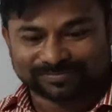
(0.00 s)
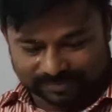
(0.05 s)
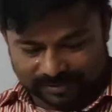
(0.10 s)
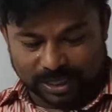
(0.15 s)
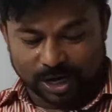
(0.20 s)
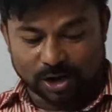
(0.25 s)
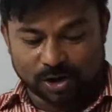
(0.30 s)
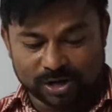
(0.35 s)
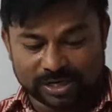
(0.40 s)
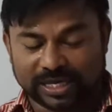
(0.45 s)

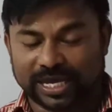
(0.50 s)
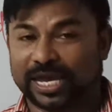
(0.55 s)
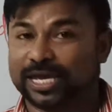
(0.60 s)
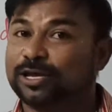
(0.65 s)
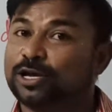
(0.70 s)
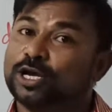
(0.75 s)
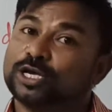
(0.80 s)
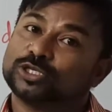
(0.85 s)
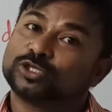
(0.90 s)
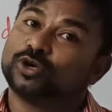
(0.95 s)

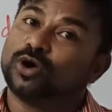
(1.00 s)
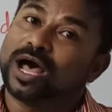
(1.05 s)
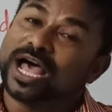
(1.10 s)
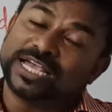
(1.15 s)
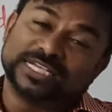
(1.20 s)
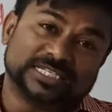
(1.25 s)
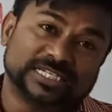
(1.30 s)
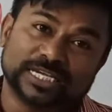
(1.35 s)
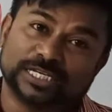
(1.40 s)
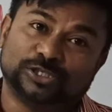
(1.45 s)
Okay, so
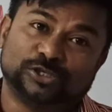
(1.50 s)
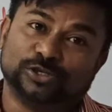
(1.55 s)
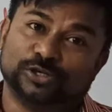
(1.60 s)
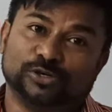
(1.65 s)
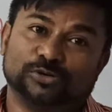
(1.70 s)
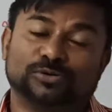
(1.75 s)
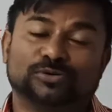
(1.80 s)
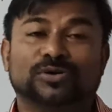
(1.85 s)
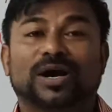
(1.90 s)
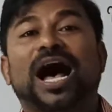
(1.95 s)
I said
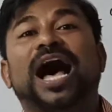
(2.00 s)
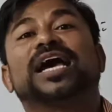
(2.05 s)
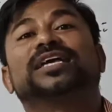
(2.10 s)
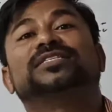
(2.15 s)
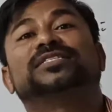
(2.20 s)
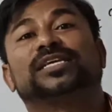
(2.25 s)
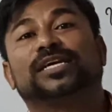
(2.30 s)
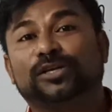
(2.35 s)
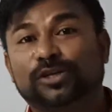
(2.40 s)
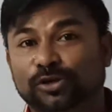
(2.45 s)

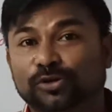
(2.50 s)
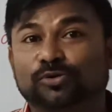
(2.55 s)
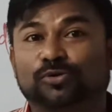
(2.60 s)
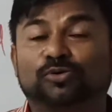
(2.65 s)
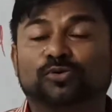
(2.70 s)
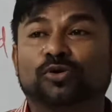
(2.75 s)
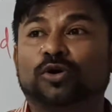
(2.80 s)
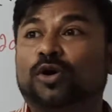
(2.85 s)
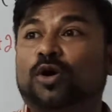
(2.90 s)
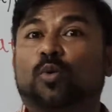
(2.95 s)

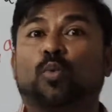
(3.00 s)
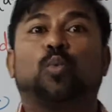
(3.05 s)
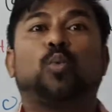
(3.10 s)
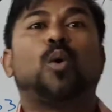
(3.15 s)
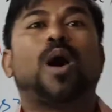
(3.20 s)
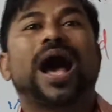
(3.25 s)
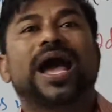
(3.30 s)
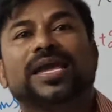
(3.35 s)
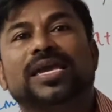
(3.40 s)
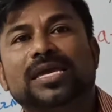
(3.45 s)
you
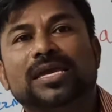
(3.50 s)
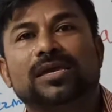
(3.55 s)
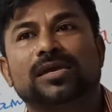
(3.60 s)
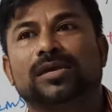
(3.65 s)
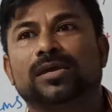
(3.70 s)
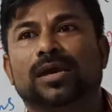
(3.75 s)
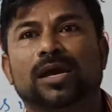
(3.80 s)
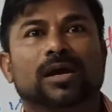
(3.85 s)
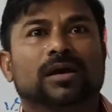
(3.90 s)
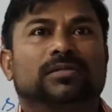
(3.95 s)

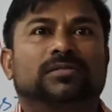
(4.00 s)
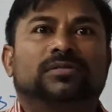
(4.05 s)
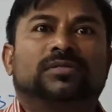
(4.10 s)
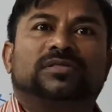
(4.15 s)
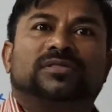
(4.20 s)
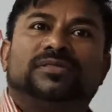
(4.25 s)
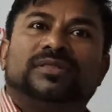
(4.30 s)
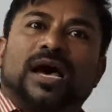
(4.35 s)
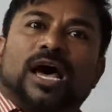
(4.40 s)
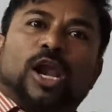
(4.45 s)
why
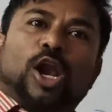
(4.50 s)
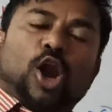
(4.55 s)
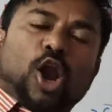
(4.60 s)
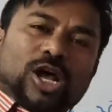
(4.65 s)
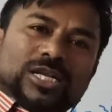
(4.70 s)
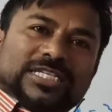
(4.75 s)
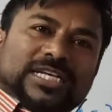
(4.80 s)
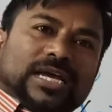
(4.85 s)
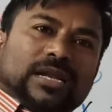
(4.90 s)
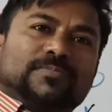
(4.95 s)
the
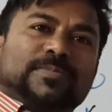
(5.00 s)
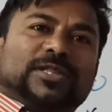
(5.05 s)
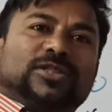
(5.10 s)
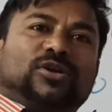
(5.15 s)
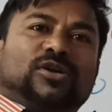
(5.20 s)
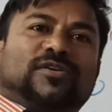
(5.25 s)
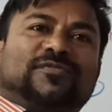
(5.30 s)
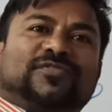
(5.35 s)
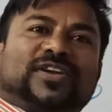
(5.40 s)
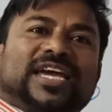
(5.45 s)
logical method
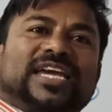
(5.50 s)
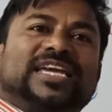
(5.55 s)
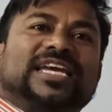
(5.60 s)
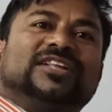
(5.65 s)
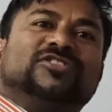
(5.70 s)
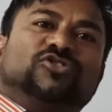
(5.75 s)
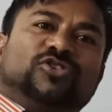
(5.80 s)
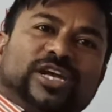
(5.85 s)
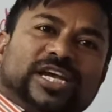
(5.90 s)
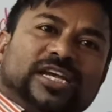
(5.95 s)
of taking
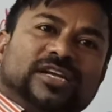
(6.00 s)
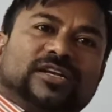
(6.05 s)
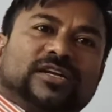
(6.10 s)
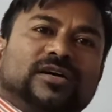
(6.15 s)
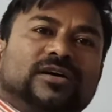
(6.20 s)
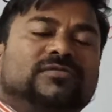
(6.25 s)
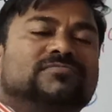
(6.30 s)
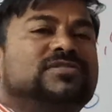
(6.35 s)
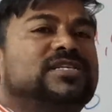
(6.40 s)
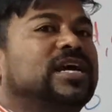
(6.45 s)
three
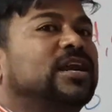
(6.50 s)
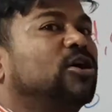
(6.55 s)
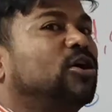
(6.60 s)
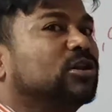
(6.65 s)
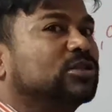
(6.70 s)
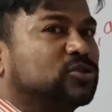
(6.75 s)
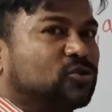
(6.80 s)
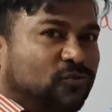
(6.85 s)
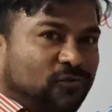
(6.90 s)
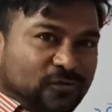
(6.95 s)
terms and
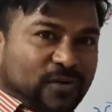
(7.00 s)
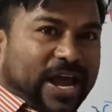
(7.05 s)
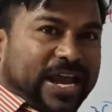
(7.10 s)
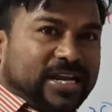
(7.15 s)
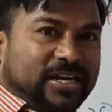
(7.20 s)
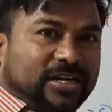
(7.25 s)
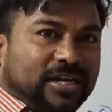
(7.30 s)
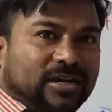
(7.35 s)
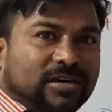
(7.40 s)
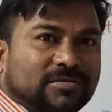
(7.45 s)
also five
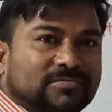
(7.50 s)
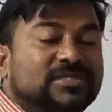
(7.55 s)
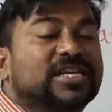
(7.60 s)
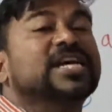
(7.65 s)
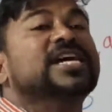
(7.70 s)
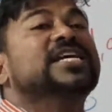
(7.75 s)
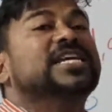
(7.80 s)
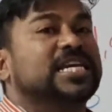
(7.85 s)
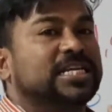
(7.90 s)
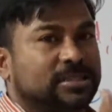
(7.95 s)
terms
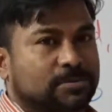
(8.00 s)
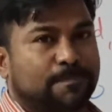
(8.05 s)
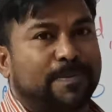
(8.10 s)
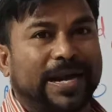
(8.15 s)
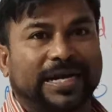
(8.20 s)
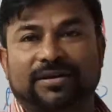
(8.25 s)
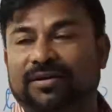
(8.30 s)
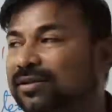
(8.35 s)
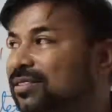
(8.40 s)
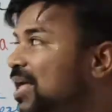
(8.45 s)
is
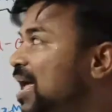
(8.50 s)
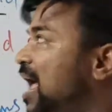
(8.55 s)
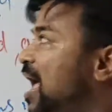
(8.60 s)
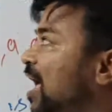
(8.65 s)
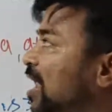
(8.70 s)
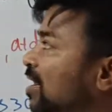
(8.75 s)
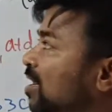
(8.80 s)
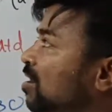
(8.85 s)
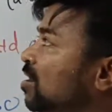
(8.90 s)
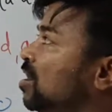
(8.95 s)
better
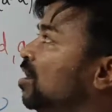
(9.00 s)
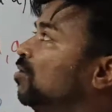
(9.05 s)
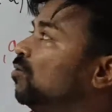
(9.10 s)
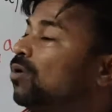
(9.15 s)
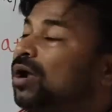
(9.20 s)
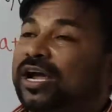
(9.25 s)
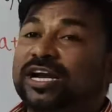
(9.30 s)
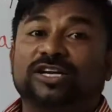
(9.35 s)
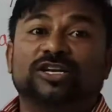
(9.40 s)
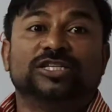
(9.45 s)
than,
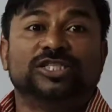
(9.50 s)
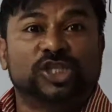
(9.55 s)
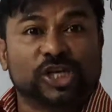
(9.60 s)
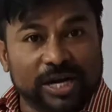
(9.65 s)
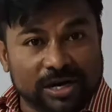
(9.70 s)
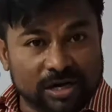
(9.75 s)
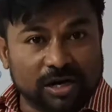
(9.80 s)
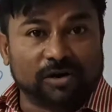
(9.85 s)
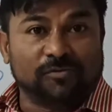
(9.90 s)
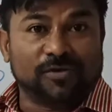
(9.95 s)
right, the
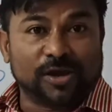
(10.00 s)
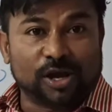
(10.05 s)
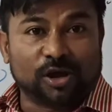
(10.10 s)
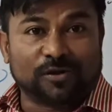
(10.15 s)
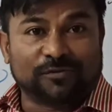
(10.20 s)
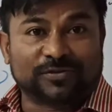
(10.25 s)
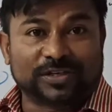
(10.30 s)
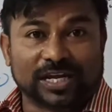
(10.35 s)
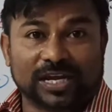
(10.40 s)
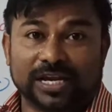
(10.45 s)
general way
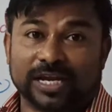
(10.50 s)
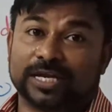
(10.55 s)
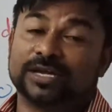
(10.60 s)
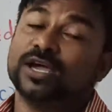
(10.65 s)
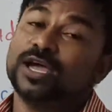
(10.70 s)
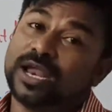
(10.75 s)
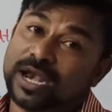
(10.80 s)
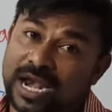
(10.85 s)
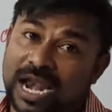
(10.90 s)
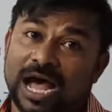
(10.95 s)
of telling.
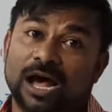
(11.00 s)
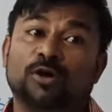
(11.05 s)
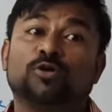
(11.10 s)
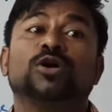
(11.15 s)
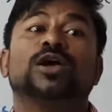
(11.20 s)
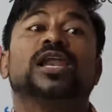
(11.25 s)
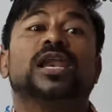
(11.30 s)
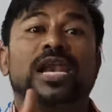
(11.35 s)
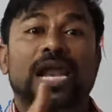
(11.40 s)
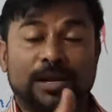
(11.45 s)

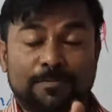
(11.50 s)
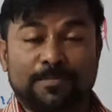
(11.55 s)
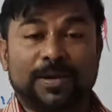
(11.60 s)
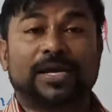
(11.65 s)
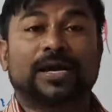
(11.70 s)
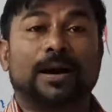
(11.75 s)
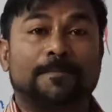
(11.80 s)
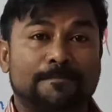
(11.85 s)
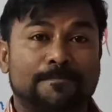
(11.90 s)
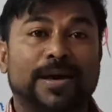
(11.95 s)
Now let me
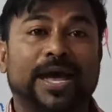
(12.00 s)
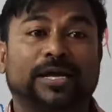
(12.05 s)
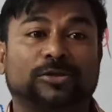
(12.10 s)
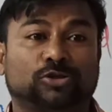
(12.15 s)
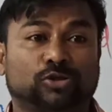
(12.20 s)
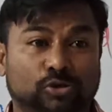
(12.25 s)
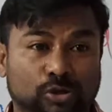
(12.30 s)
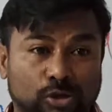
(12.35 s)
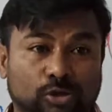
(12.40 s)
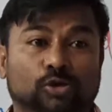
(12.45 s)
come back
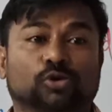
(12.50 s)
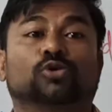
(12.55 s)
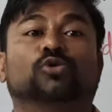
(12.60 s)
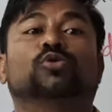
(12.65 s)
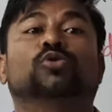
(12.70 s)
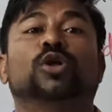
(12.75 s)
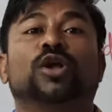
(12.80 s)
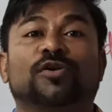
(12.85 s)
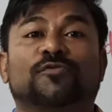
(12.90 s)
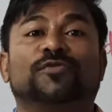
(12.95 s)
to
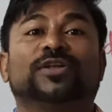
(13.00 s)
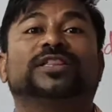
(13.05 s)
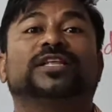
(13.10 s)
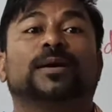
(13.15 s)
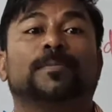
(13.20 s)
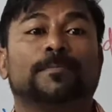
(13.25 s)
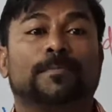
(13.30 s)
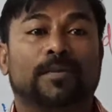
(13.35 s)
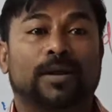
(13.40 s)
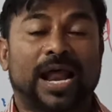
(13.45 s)
you with a
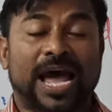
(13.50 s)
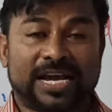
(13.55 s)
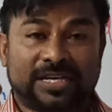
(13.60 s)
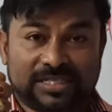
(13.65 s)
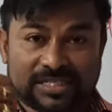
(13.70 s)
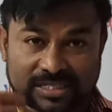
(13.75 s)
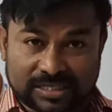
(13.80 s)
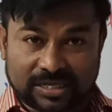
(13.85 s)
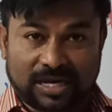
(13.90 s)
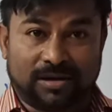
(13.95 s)
nice
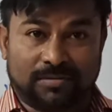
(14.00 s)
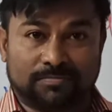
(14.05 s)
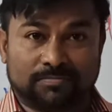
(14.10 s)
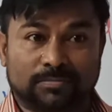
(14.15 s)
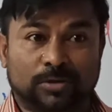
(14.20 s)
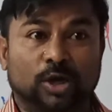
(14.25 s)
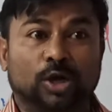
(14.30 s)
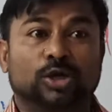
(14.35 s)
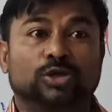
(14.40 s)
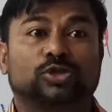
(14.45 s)

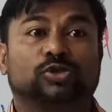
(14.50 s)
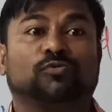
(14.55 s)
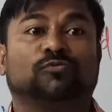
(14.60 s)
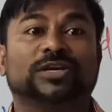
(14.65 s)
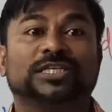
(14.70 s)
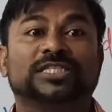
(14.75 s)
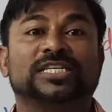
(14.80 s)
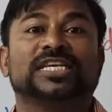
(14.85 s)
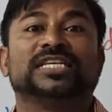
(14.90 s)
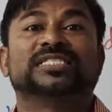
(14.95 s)
sum
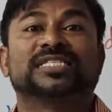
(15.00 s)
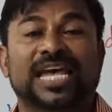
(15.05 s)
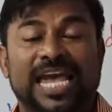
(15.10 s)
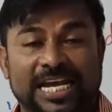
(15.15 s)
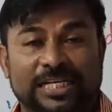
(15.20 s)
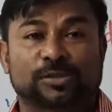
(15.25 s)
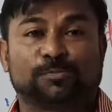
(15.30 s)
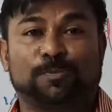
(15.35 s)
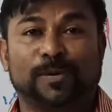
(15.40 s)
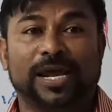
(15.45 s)
which is
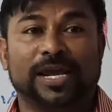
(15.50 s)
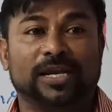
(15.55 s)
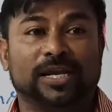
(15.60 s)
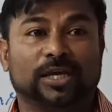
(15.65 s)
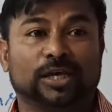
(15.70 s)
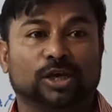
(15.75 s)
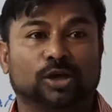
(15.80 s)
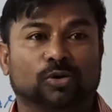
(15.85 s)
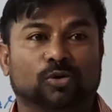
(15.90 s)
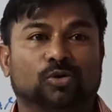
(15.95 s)
explaining
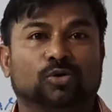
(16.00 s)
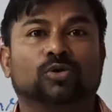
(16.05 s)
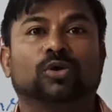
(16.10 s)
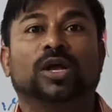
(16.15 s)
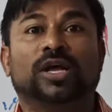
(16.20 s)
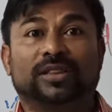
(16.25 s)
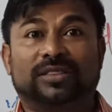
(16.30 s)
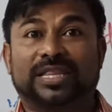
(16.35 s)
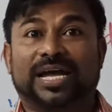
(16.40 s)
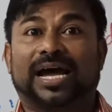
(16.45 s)

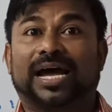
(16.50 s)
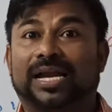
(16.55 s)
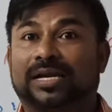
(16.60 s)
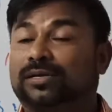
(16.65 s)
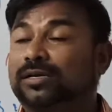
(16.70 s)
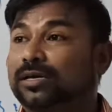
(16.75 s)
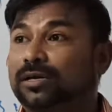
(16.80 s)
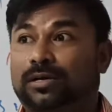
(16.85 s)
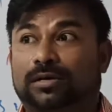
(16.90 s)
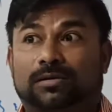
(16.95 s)
you that
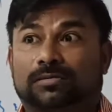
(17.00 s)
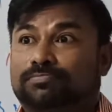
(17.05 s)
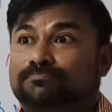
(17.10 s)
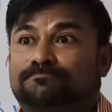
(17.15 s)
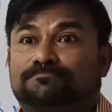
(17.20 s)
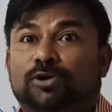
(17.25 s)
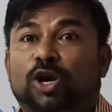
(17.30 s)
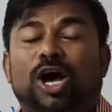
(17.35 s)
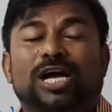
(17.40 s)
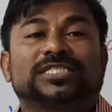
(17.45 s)

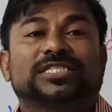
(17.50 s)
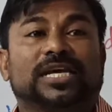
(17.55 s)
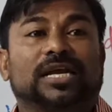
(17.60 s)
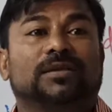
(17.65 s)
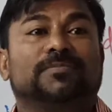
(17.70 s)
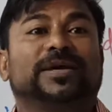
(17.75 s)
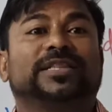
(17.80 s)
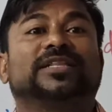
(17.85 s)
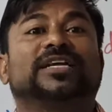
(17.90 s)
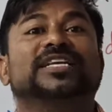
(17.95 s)
logical
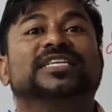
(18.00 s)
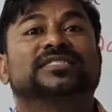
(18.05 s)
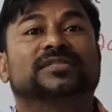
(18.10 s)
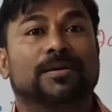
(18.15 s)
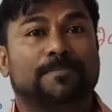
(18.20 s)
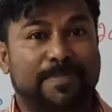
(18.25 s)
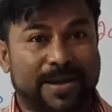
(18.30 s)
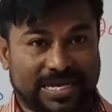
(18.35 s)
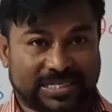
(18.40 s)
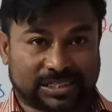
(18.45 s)
method is the
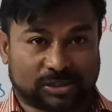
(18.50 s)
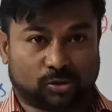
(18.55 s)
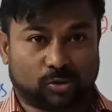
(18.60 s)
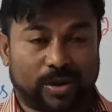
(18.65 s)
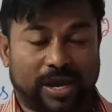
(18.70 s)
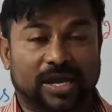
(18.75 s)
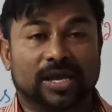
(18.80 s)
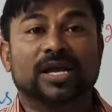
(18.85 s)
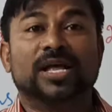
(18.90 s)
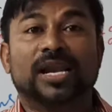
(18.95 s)
best
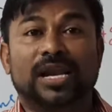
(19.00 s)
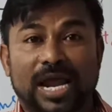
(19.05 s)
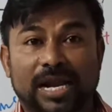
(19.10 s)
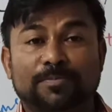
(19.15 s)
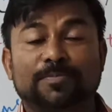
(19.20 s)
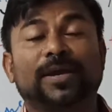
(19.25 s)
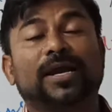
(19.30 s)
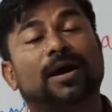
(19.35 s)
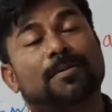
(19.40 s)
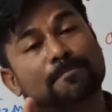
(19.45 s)
way. Let
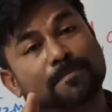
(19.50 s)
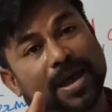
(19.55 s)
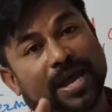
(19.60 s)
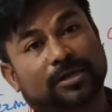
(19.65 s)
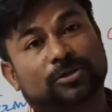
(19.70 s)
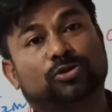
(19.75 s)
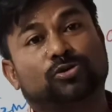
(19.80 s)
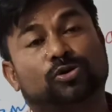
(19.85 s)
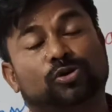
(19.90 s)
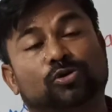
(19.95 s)
me come
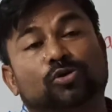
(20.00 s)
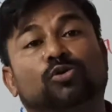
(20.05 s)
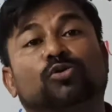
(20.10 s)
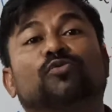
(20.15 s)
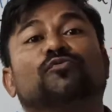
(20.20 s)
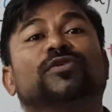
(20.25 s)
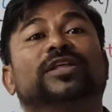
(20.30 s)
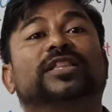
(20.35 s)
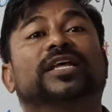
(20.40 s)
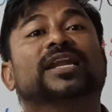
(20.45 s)
back to you
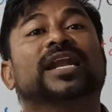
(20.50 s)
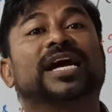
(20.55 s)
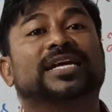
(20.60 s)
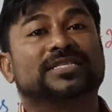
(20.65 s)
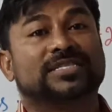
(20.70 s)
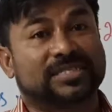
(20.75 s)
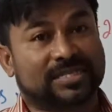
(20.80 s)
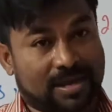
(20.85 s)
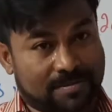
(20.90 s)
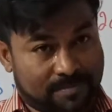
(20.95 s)
with a nice
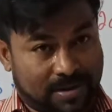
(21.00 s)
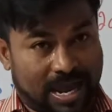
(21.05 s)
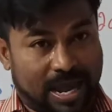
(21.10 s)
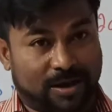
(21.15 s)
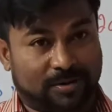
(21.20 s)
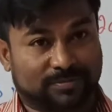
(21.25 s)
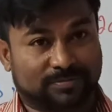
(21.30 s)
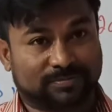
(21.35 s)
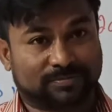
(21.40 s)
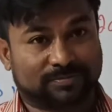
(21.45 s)
sum now.